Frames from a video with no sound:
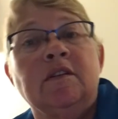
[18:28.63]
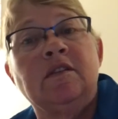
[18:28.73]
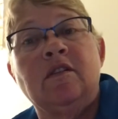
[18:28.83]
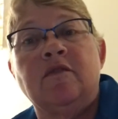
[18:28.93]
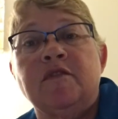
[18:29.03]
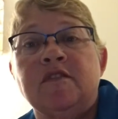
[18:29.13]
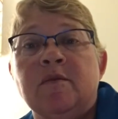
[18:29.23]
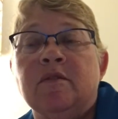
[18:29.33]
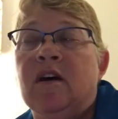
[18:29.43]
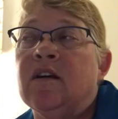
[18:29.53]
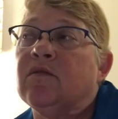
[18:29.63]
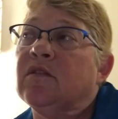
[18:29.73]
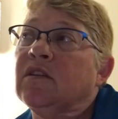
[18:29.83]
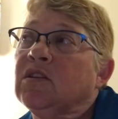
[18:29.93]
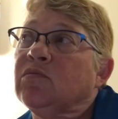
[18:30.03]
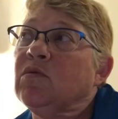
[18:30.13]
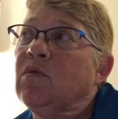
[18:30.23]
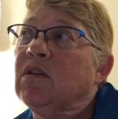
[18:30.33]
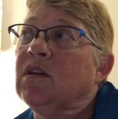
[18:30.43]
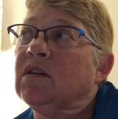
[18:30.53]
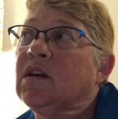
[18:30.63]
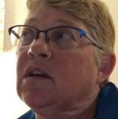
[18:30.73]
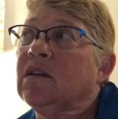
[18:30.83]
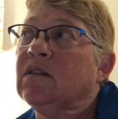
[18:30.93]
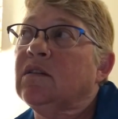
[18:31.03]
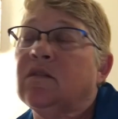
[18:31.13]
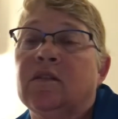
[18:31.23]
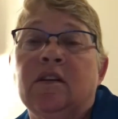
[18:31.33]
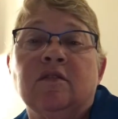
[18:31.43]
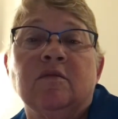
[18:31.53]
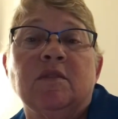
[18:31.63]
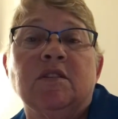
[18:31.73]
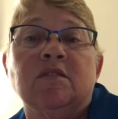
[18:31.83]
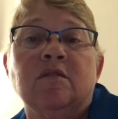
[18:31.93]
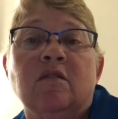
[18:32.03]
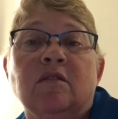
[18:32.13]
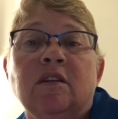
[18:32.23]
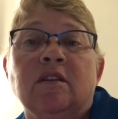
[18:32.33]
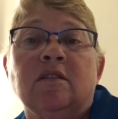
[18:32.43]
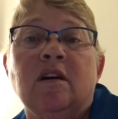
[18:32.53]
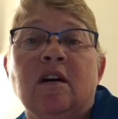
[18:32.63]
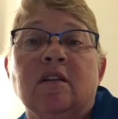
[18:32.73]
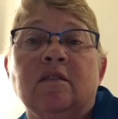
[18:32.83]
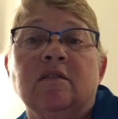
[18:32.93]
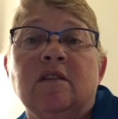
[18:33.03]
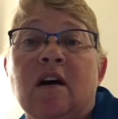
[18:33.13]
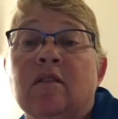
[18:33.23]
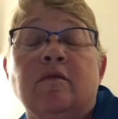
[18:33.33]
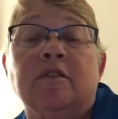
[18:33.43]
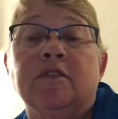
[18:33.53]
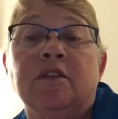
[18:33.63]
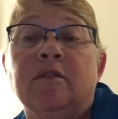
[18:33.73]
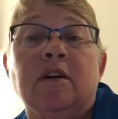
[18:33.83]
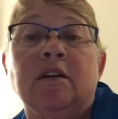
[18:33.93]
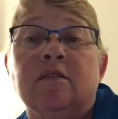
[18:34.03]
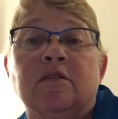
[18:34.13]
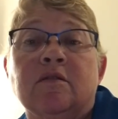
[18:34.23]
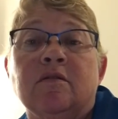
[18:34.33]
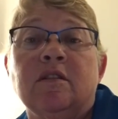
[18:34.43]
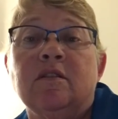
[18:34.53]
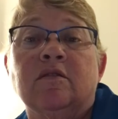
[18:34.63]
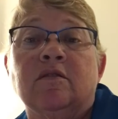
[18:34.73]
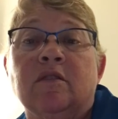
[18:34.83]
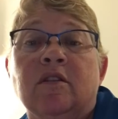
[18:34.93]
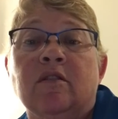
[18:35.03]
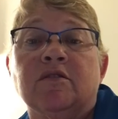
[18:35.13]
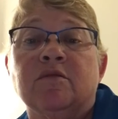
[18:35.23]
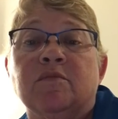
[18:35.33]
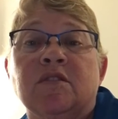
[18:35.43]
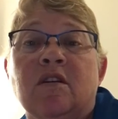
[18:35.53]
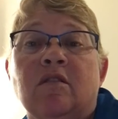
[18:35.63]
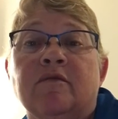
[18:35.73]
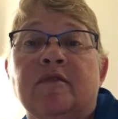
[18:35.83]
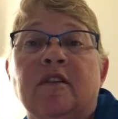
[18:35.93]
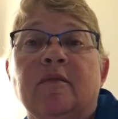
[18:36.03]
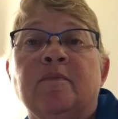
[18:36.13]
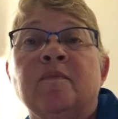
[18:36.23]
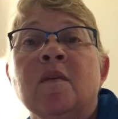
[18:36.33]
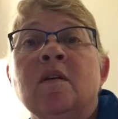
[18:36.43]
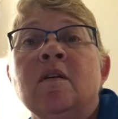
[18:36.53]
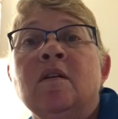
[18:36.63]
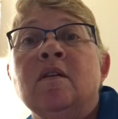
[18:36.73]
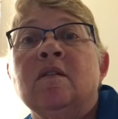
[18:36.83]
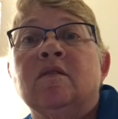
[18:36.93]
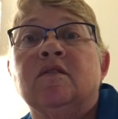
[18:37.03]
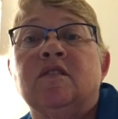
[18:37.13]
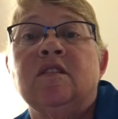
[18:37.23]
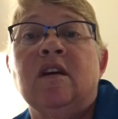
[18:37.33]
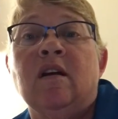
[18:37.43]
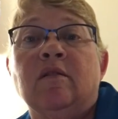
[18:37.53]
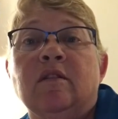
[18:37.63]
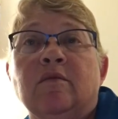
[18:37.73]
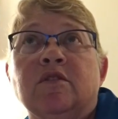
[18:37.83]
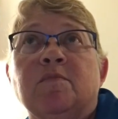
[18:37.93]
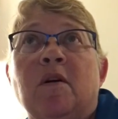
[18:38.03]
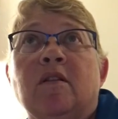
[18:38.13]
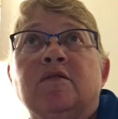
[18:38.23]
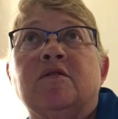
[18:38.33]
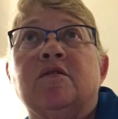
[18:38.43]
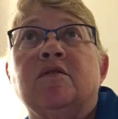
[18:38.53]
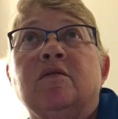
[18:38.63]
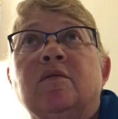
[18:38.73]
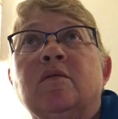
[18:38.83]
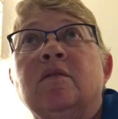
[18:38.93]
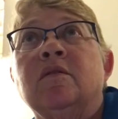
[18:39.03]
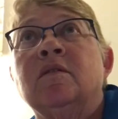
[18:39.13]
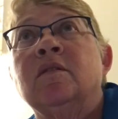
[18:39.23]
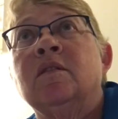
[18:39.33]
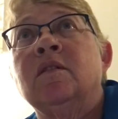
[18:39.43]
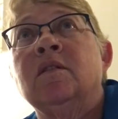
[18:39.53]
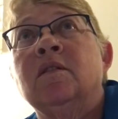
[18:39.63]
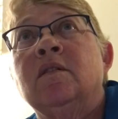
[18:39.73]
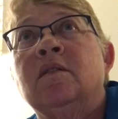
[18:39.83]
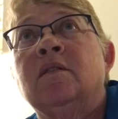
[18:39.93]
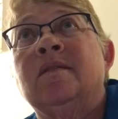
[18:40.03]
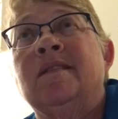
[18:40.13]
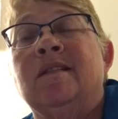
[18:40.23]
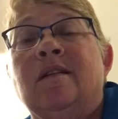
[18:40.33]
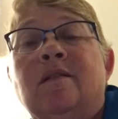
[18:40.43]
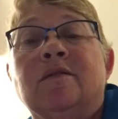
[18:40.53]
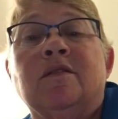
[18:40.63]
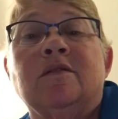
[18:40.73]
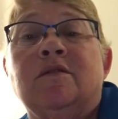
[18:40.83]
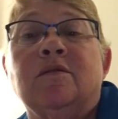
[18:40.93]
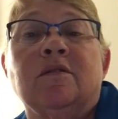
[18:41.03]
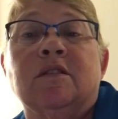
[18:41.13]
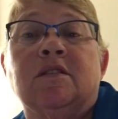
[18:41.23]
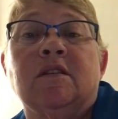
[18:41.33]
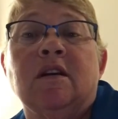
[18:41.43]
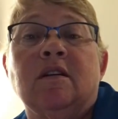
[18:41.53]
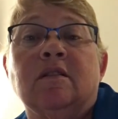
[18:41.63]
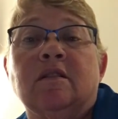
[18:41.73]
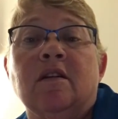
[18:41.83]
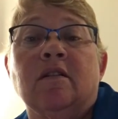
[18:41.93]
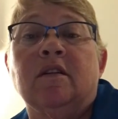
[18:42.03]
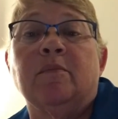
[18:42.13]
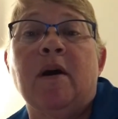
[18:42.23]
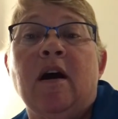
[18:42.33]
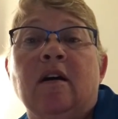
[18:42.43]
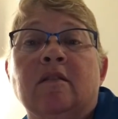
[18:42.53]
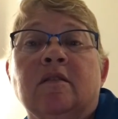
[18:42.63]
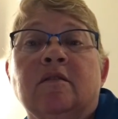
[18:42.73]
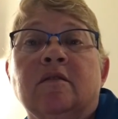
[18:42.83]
if he's able to hike with us, we want to kind of, ease him in slowly and not overdo it, so he hurts himself. See how he responds to, doing this again and carrying a pack.